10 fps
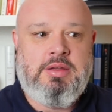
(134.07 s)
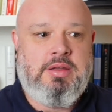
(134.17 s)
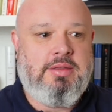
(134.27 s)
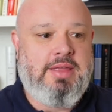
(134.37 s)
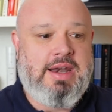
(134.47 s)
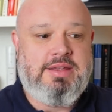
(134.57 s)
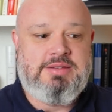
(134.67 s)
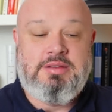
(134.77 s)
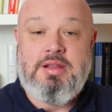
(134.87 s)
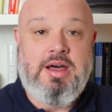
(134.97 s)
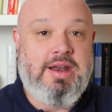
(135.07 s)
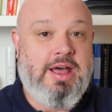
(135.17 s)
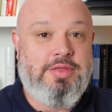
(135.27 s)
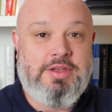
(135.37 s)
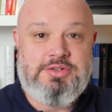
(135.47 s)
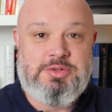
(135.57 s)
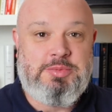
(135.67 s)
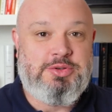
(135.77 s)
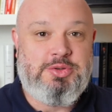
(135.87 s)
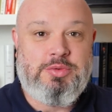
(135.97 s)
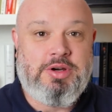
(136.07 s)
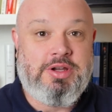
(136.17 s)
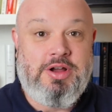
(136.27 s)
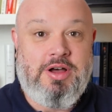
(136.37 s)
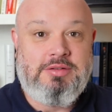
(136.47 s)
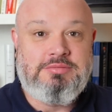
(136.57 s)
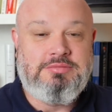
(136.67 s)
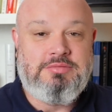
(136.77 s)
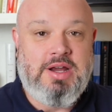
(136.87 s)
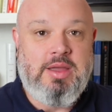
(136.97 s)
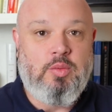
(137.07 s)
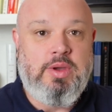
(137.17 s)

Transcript: That is not how things are supposed to work at all, right?